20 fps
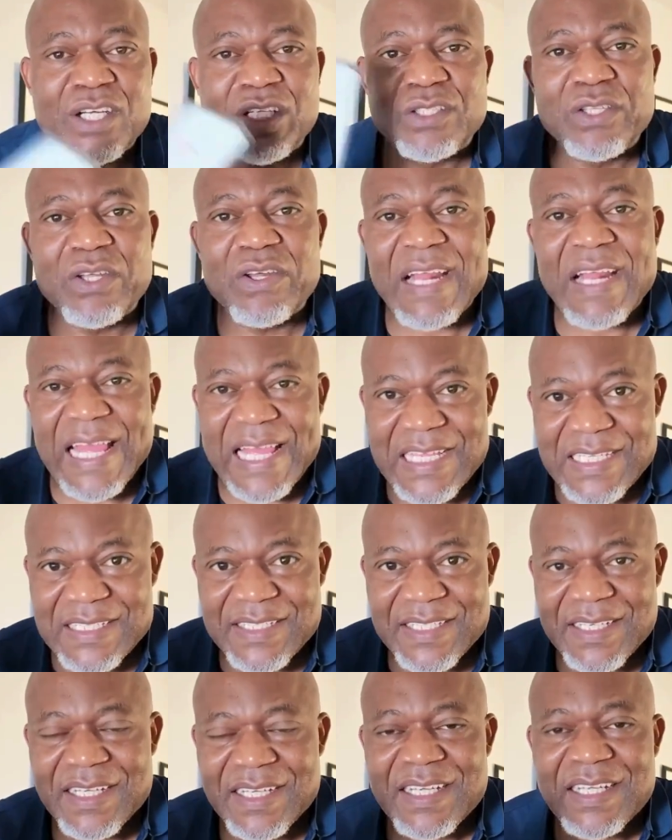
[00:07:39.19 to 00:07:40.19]
The
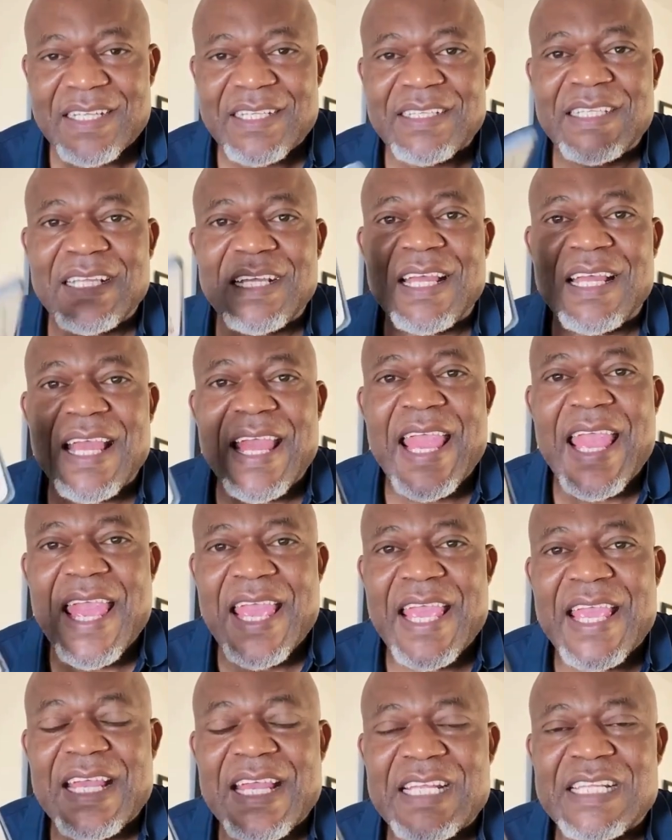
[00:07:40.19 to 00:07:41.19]
rest, the
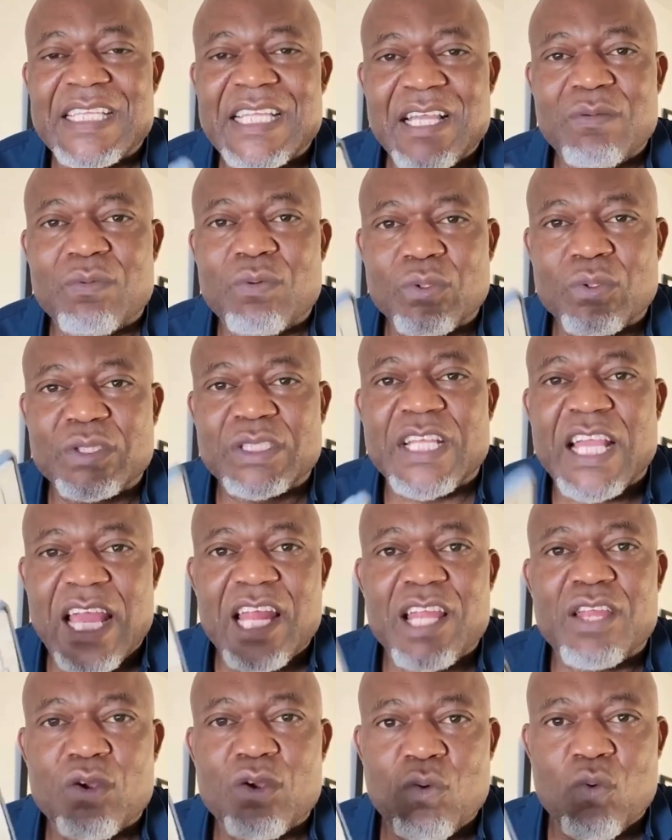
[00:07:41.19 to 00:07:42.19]
AED will
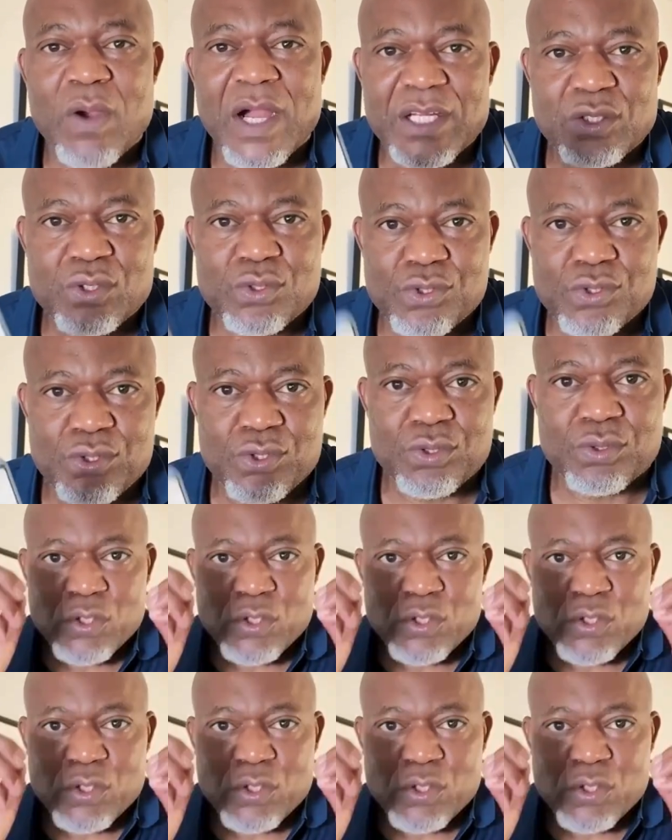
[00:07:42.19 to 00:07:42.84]
tell you what to do.